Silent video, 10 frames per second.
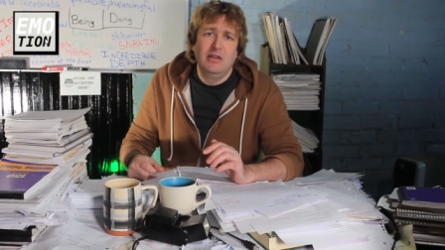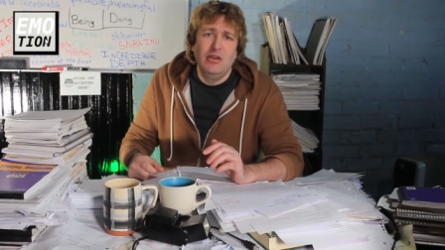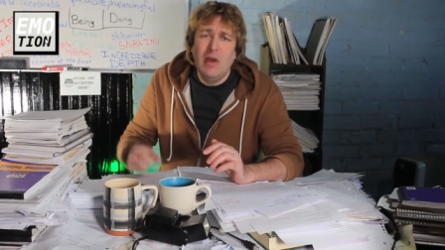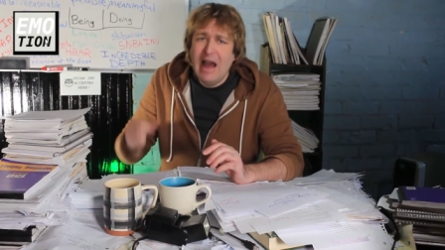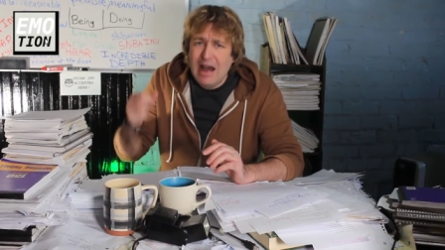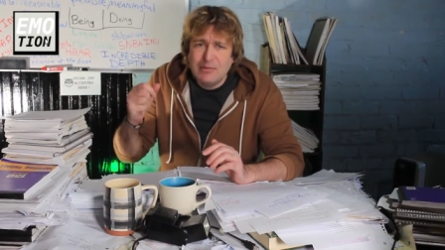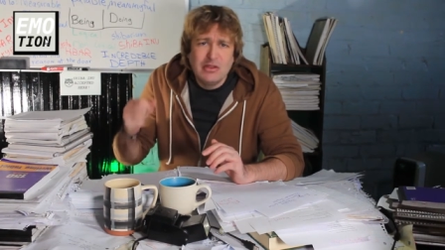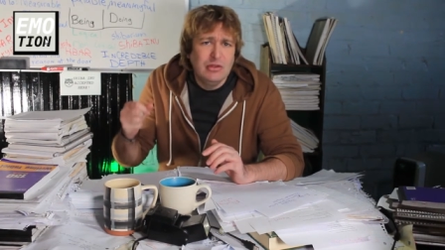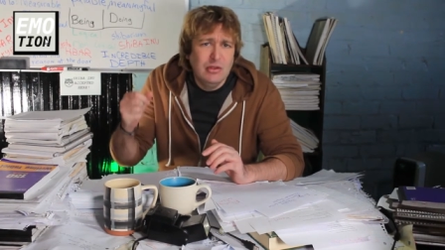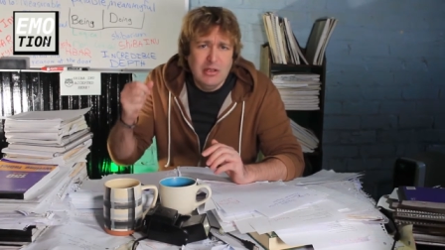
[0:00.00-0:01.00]
You
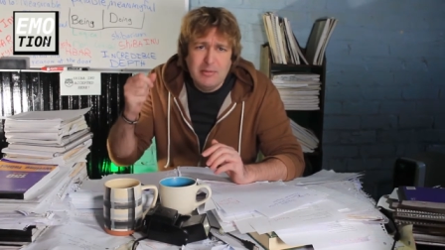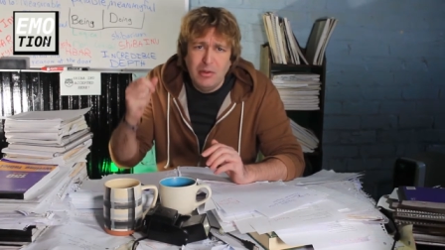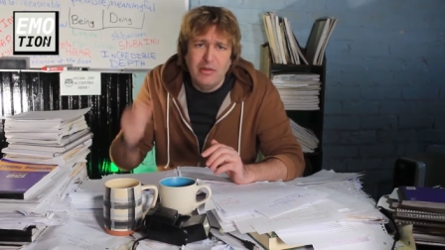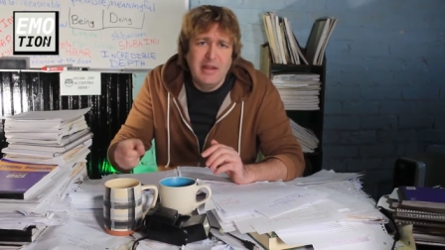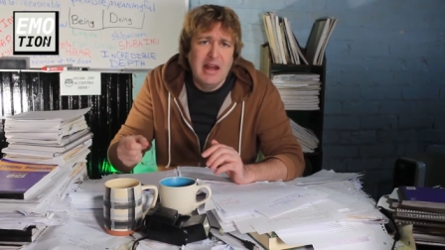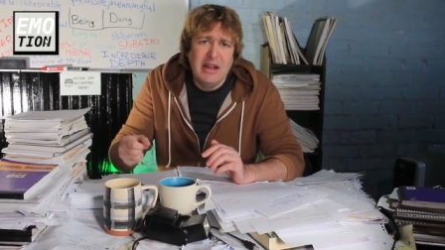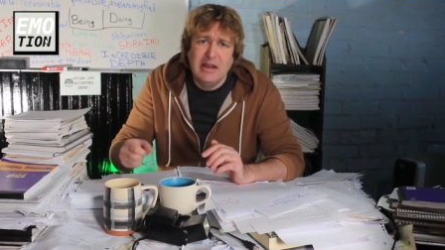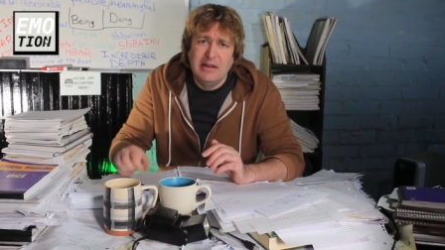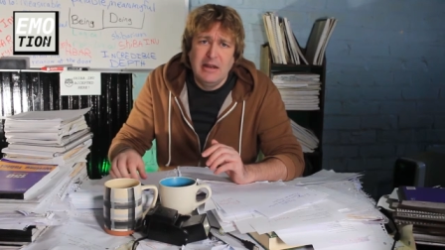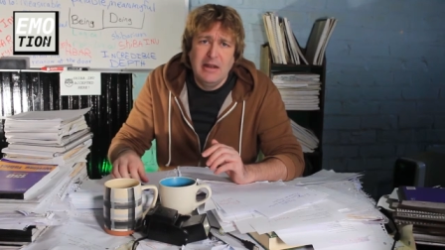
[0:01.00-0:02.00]
absolutely put that
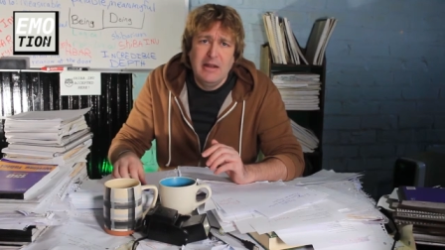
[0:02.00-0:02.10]
in.